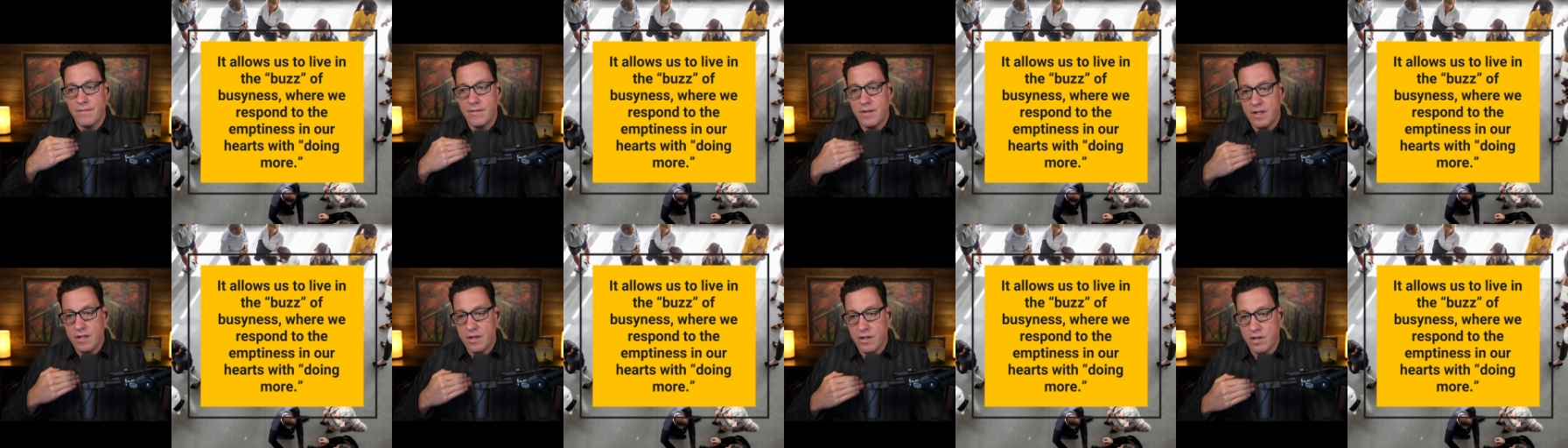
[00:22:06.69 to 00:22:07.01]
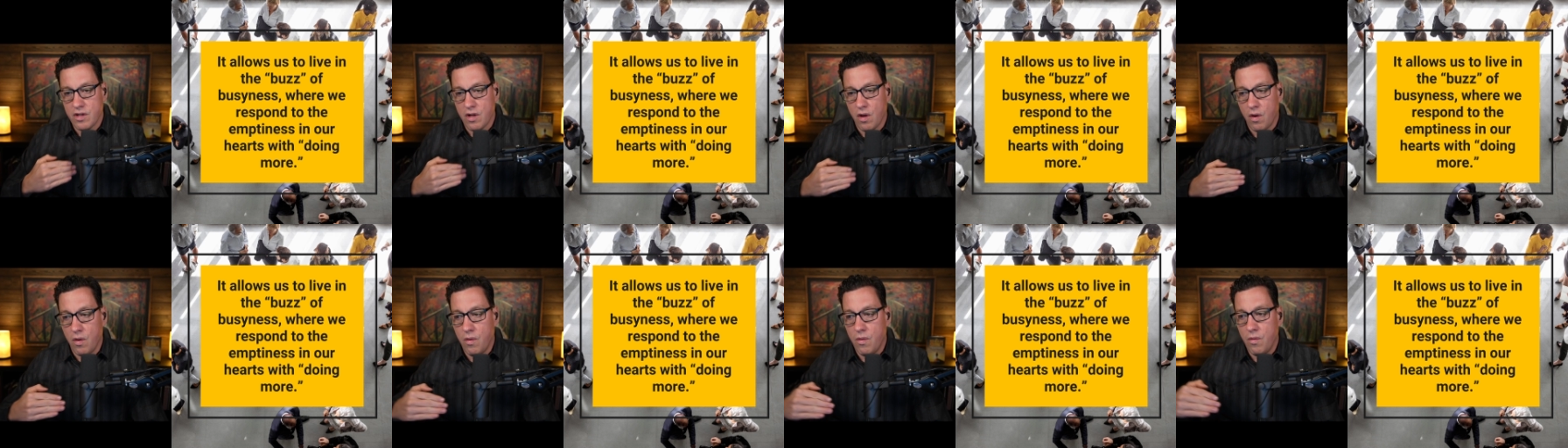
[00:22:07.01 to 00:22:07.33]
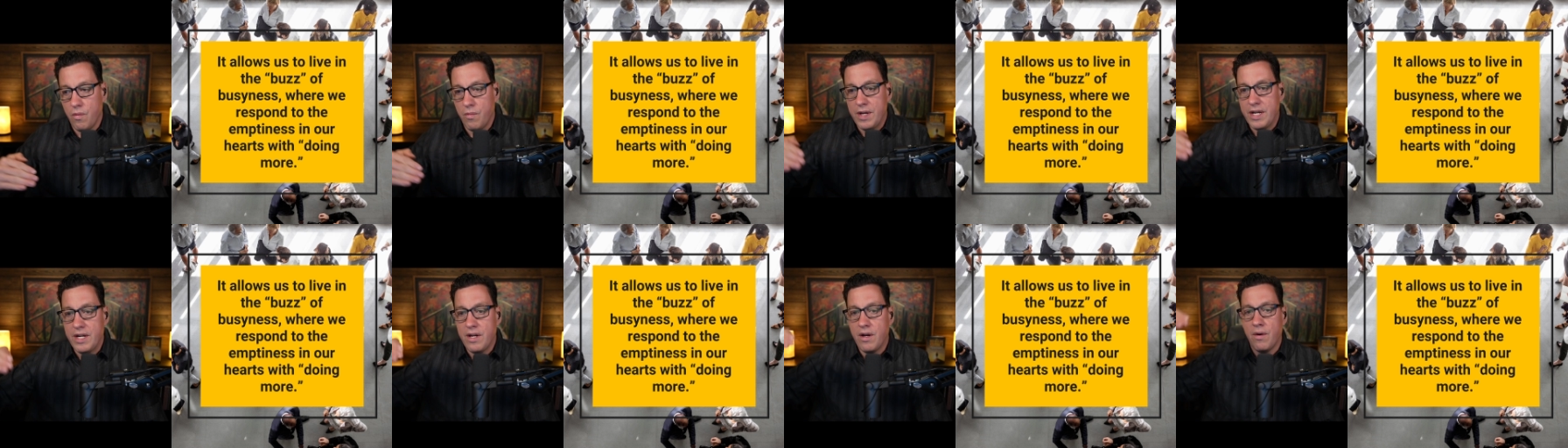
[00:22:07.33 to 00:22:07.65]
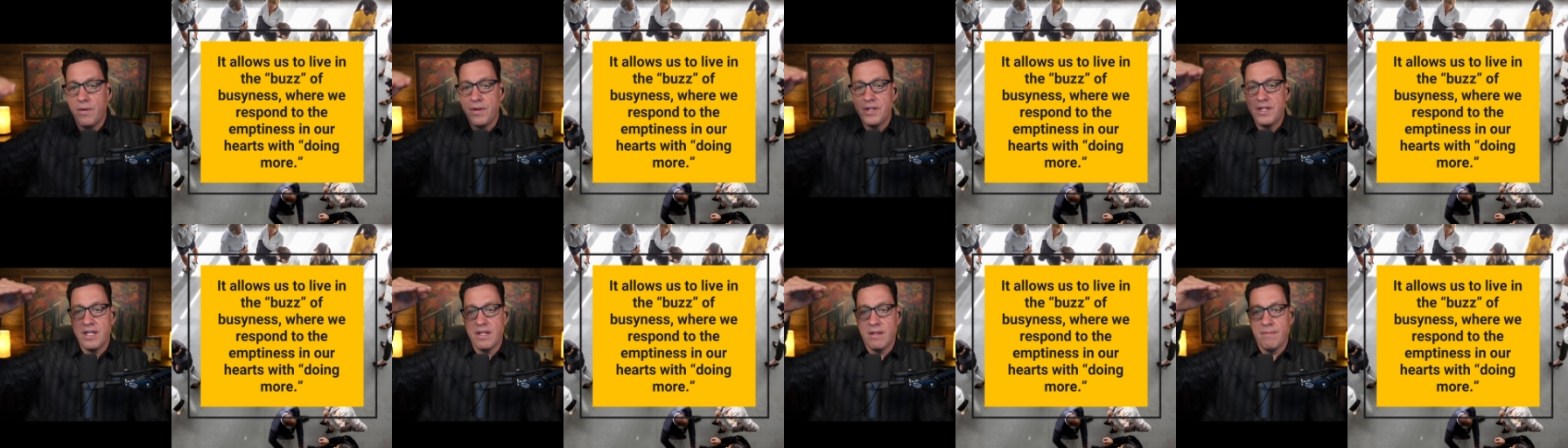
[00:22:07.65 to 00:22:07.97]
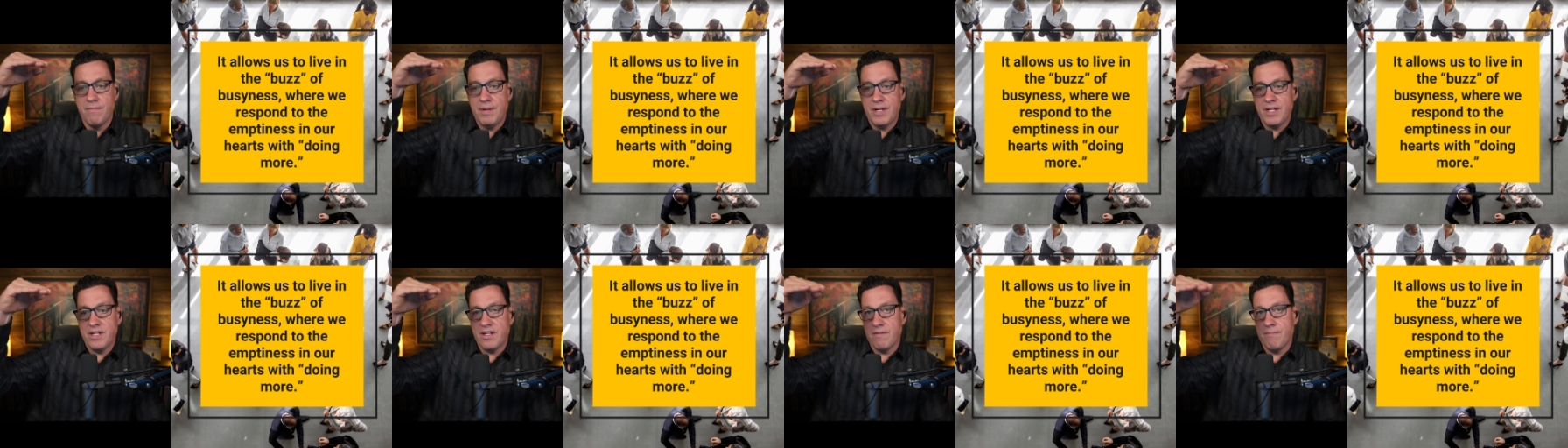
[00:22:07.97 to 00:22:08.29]
So we go into the
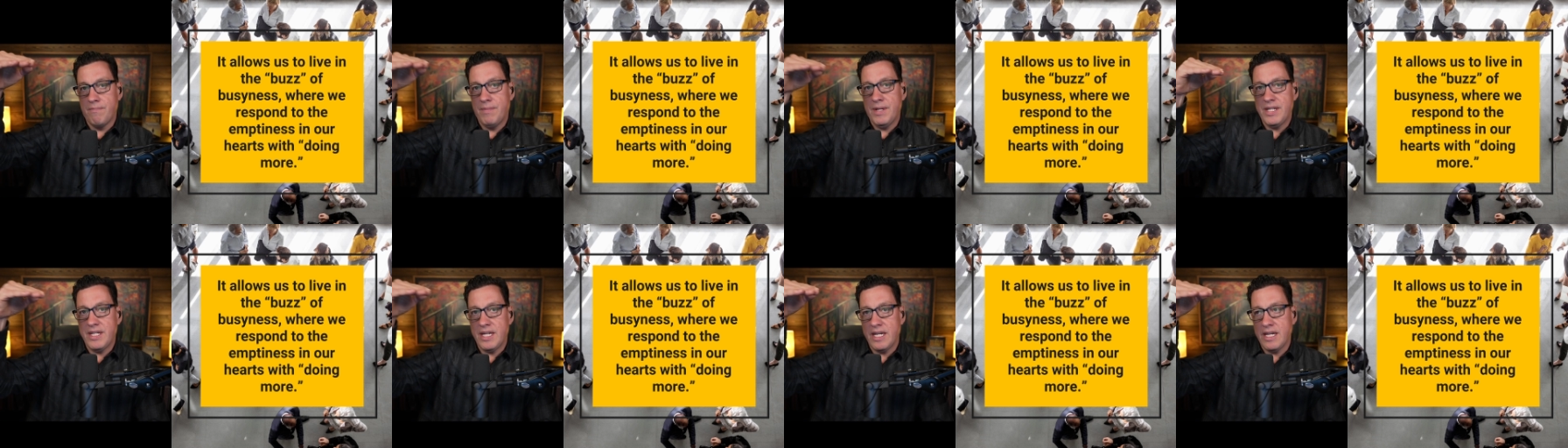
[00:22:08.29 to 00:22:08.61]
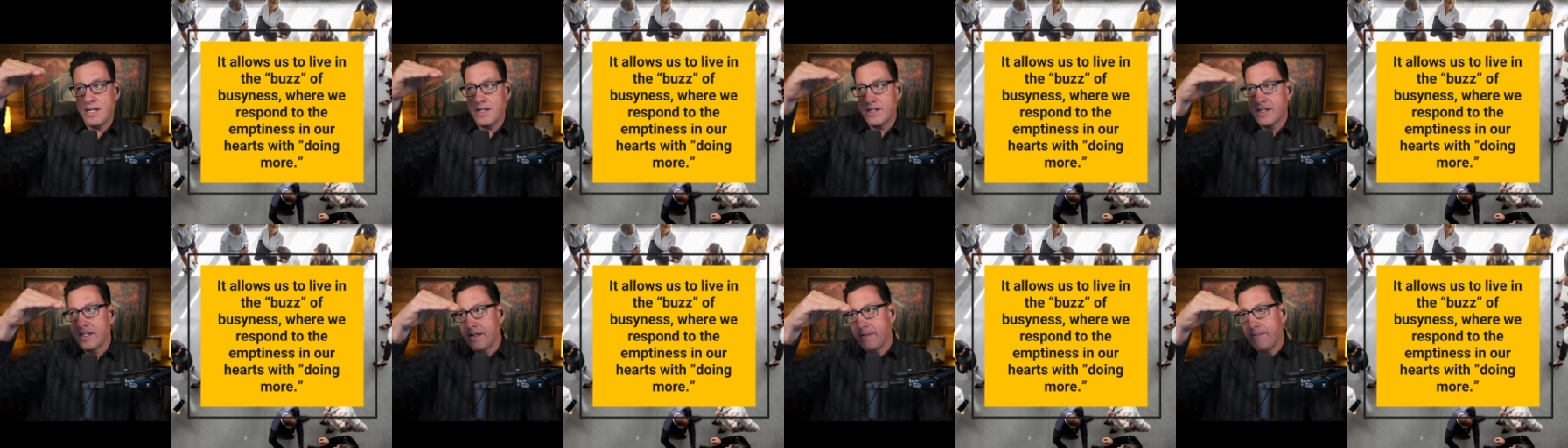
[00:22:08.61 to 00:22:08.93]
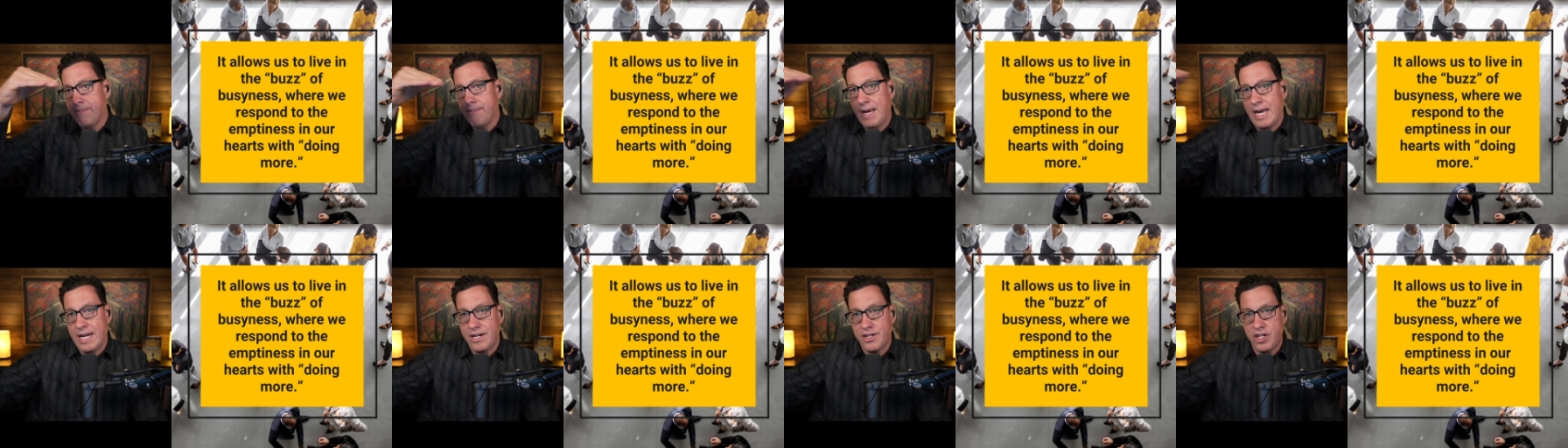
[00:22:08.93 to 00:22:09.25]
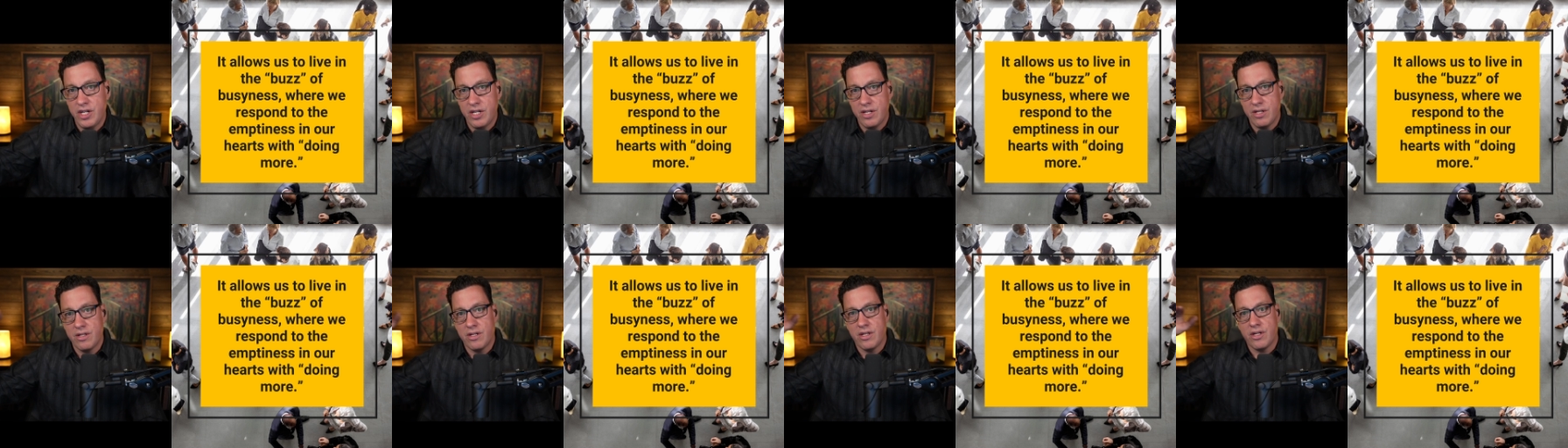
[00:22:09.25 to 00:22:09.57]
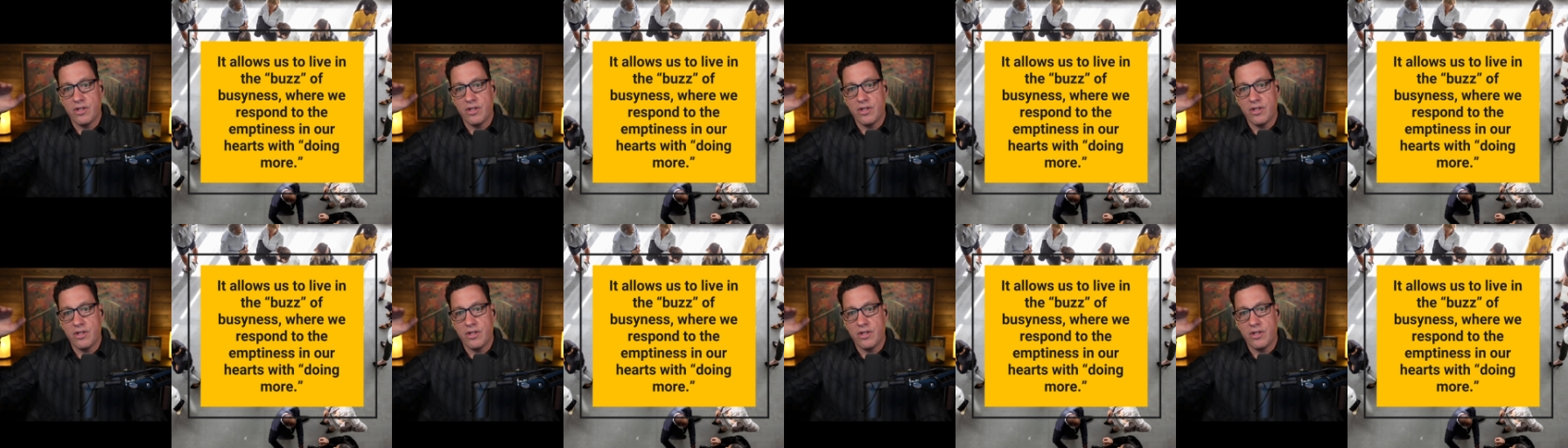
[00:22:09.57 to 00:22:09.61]
buzz of busyness to match it,